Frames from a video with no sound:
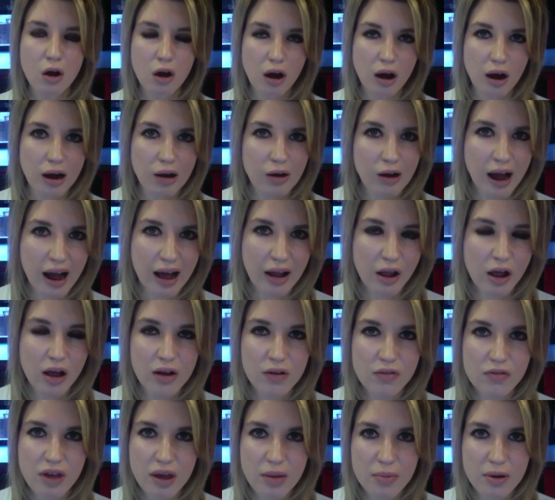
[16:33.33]
How
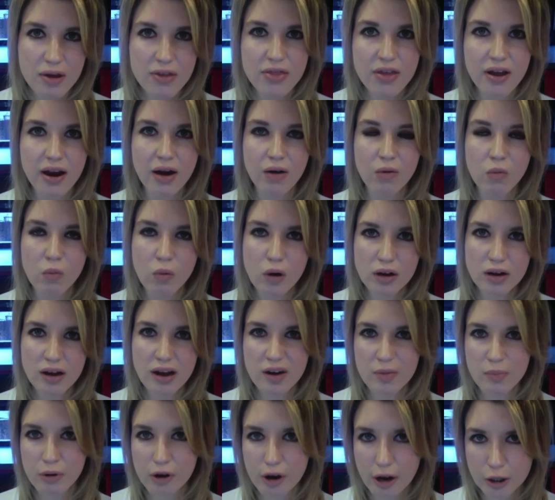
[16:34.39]
long have they been there? What
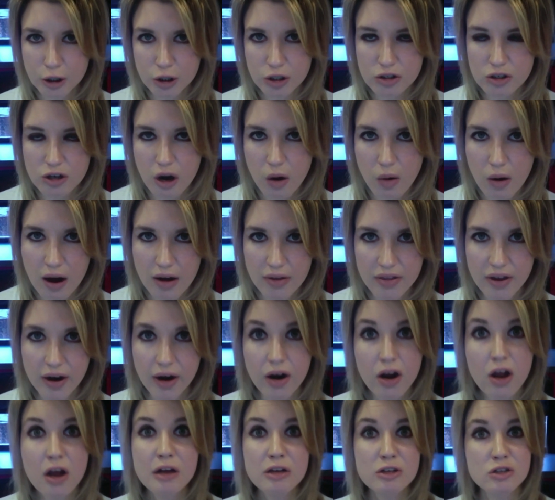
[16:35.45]
kind of productions go on
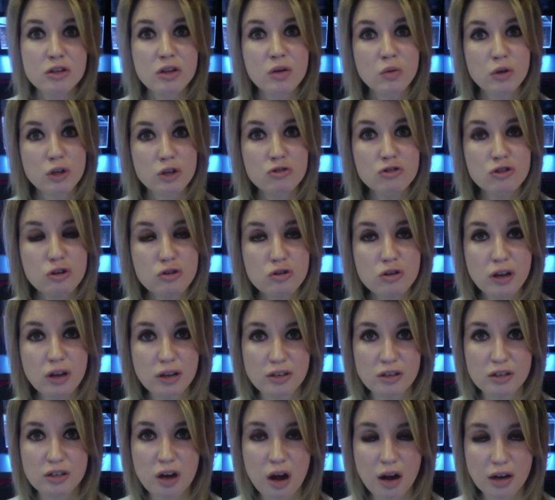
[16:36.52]
there? So that when you do get
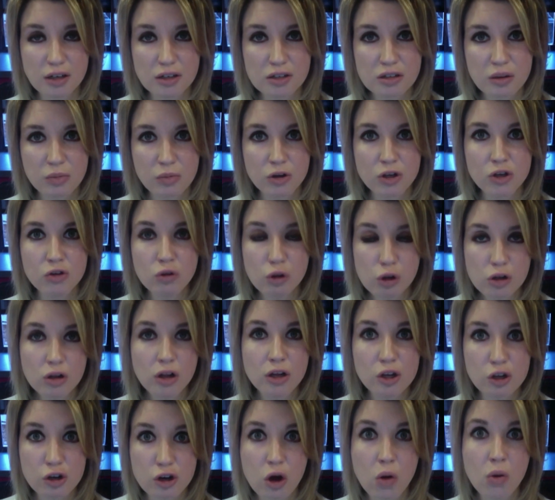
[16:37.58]
to talk to someone, you look
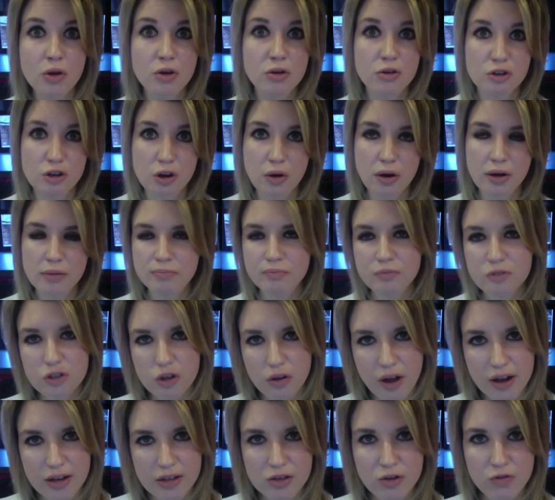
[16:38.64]
like you know what you're doing. So
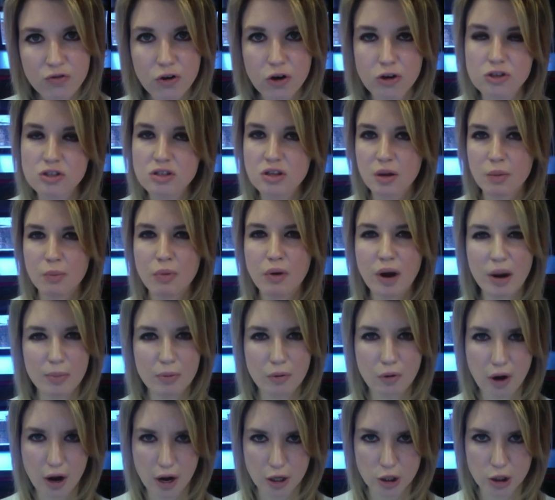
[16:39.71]
that's the first thing,
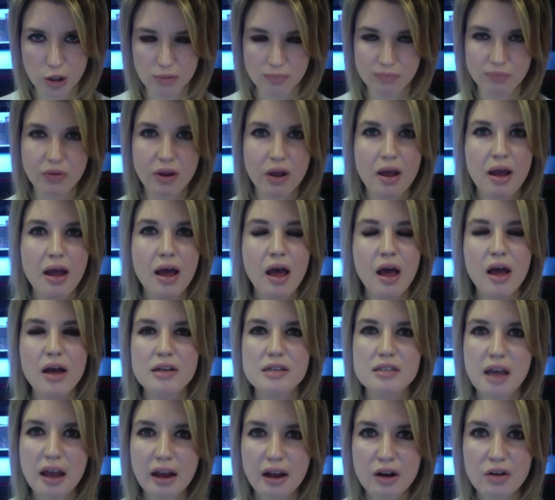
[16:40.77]
preparation.
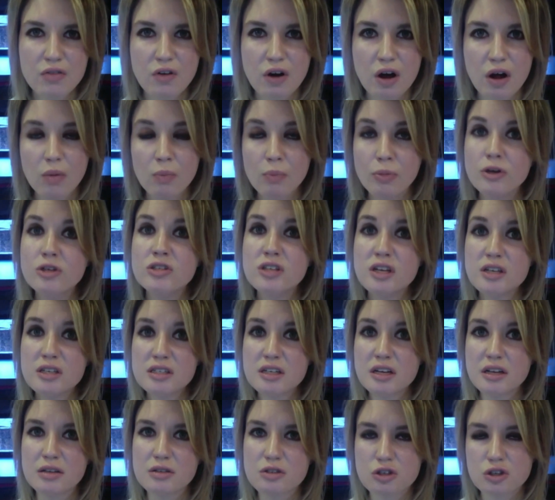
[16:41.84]
Second of all,
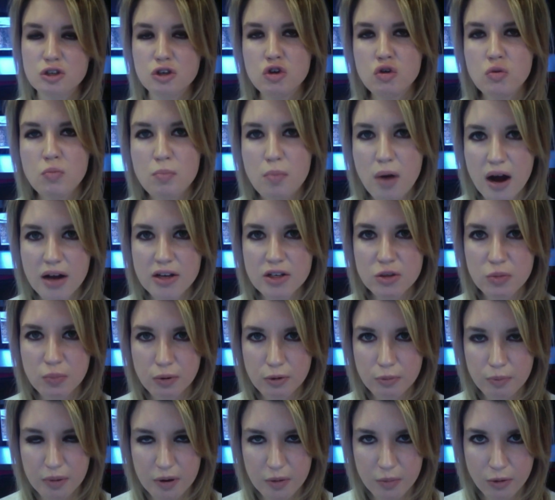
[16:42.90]
persistence. You must
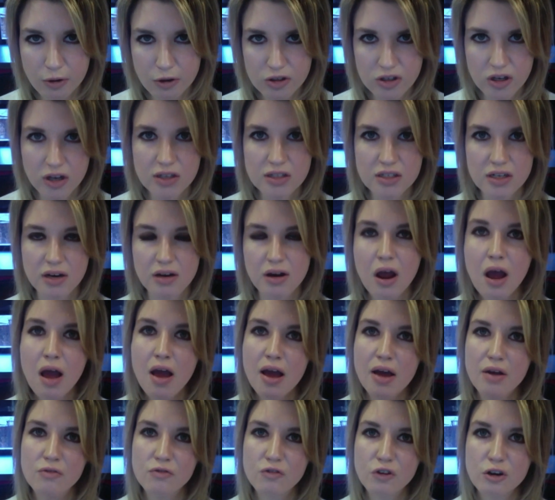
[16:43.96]
be persistent.
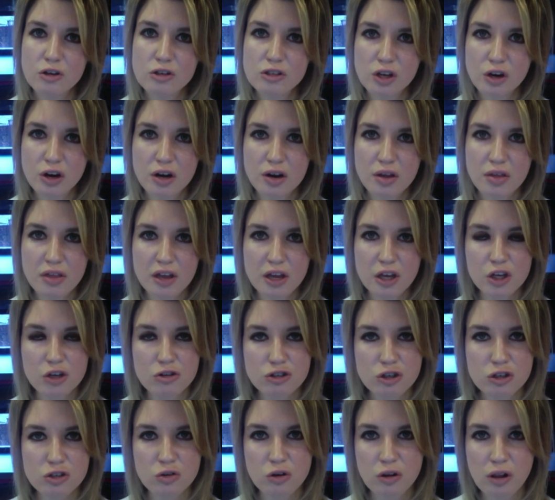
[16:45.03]
At first, they're going to think you
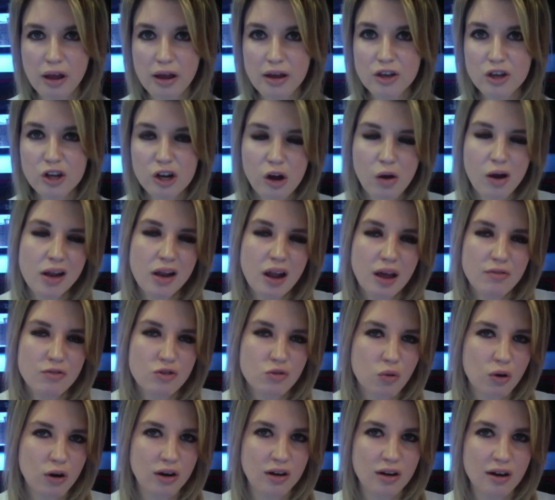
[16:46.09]
just are like, you know, I'd love
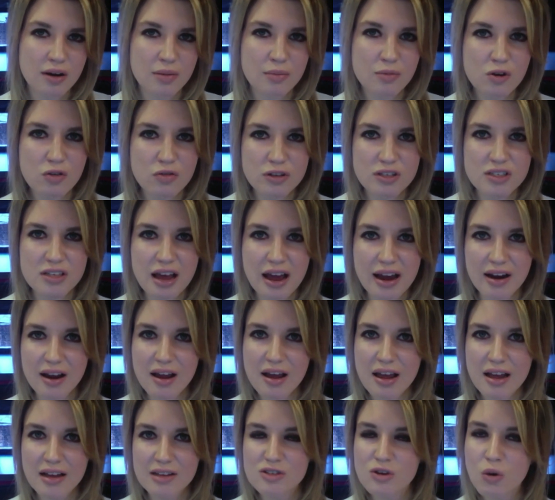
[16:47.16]
to work on a movie set.
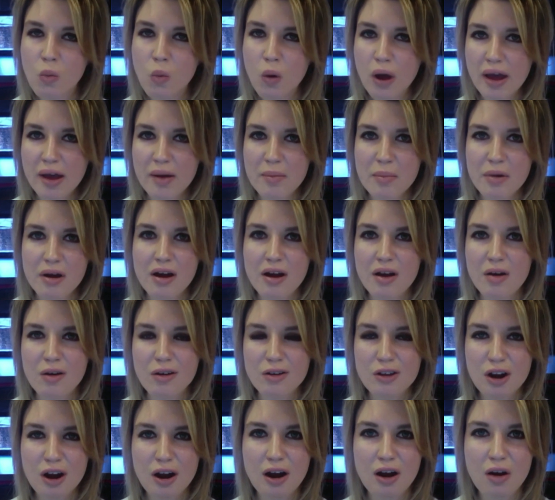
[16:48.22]
It's a whim.
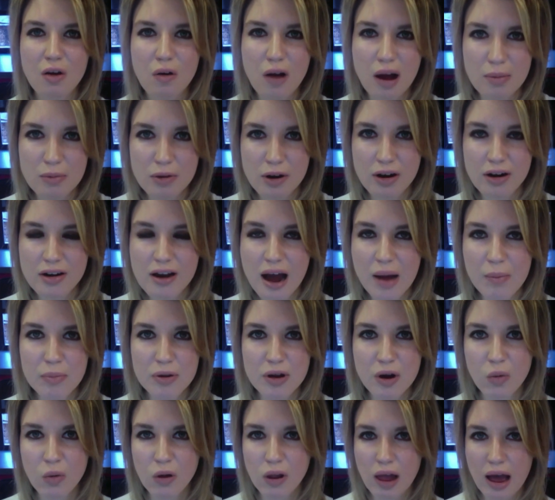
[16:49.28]
You know, I'm going to not
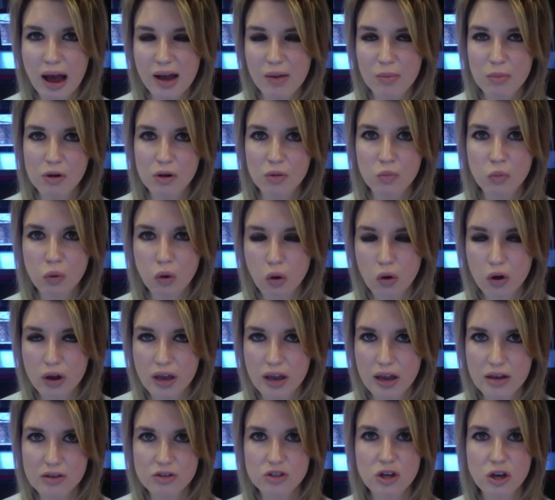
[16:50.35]
be a reliable
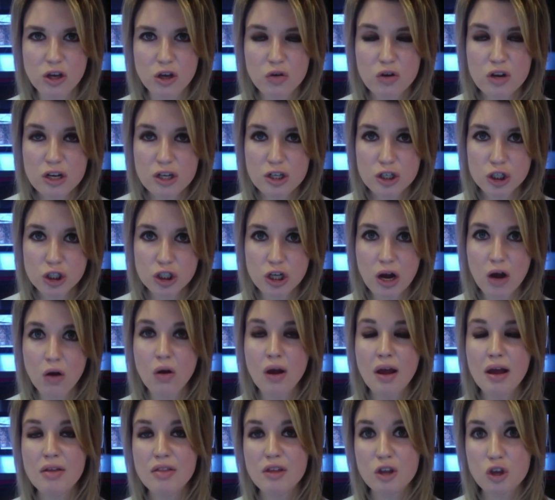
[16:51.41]
employee. So you need to
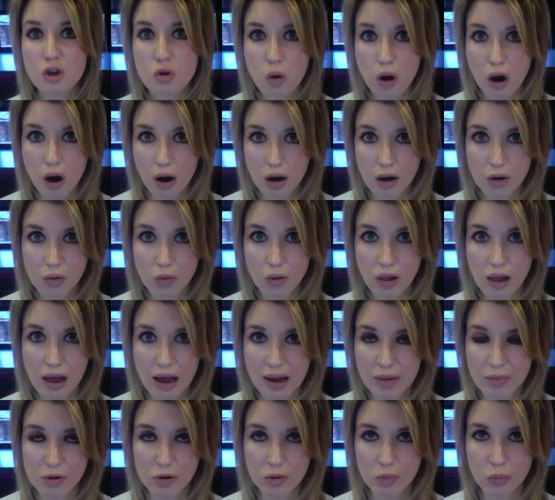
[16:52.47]
show that you are a
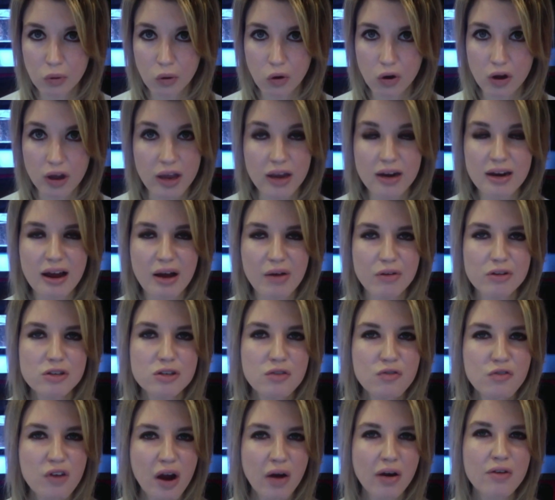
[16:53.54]
reliable employee. Now, it's
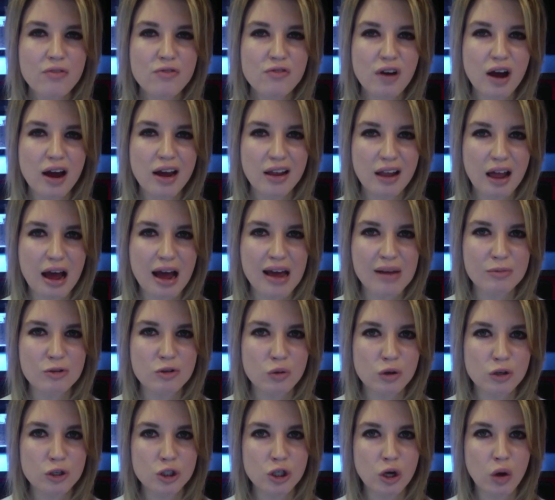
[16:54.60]
a very fine line
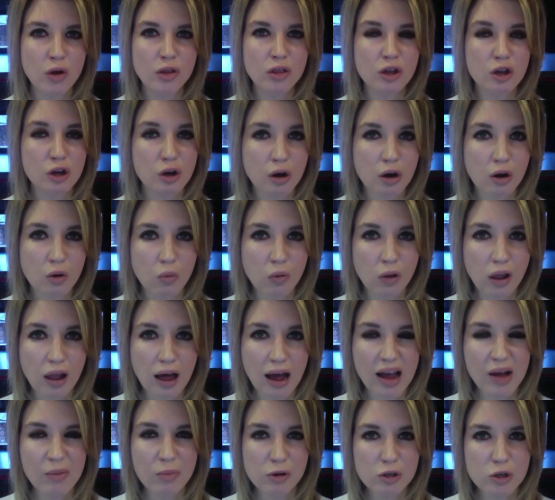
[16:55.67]
between showing that you're a
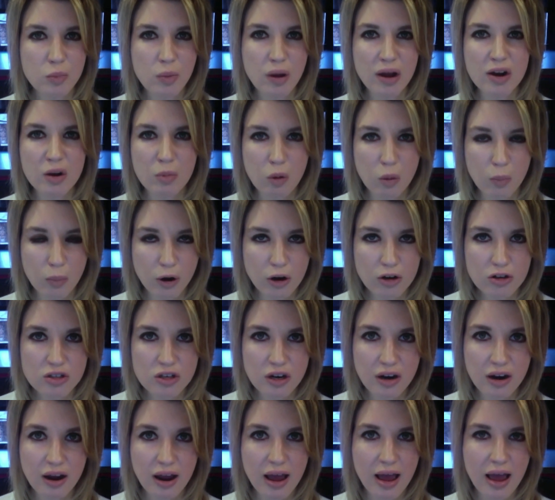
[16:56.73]
reliable, dependable
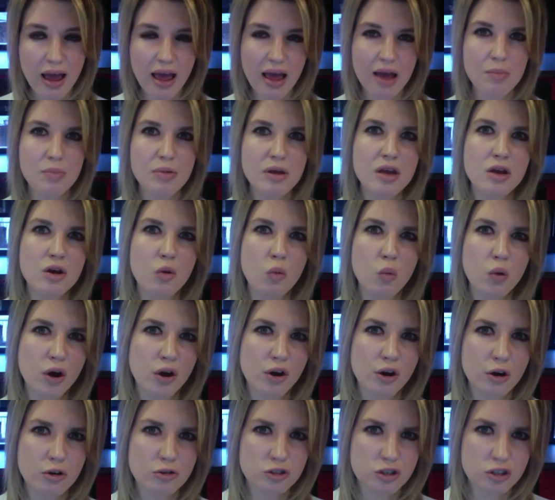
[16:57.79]
person and being a
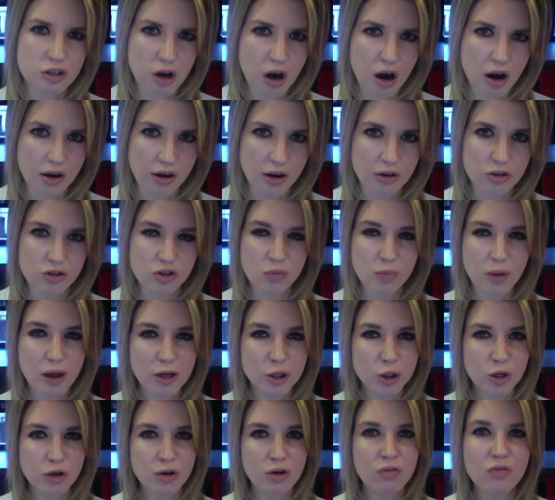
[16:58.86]
weirdo stalker. So make
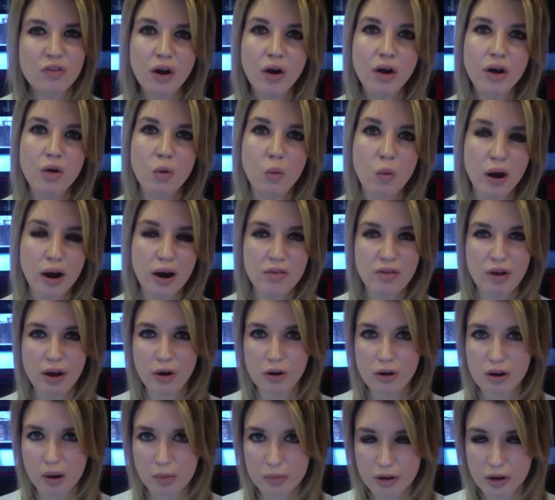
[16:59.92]
sure you're very aware of how
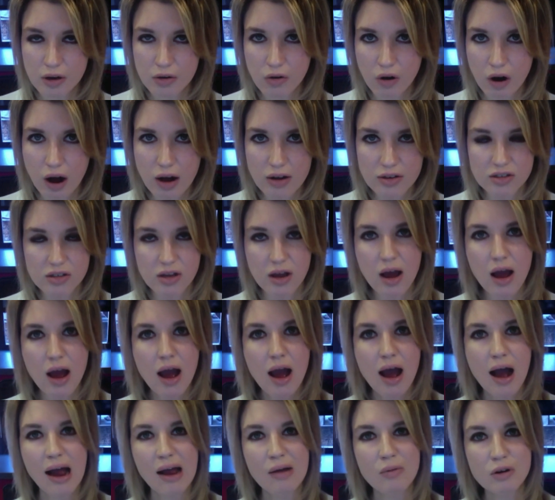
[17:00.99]
you're coming across.
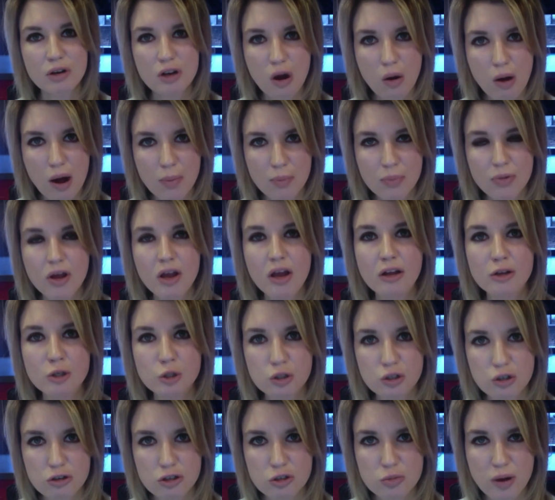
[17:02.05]
I would go up,
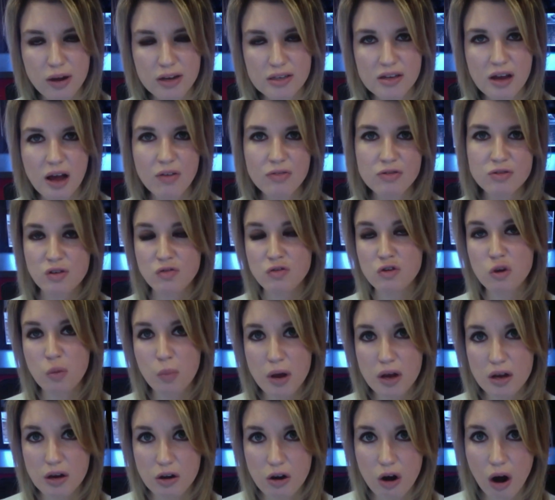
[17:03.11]
introduce myself, see if you can
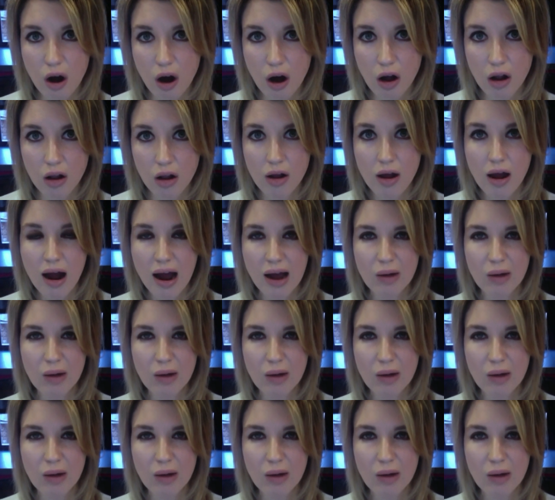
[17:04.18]
make a call.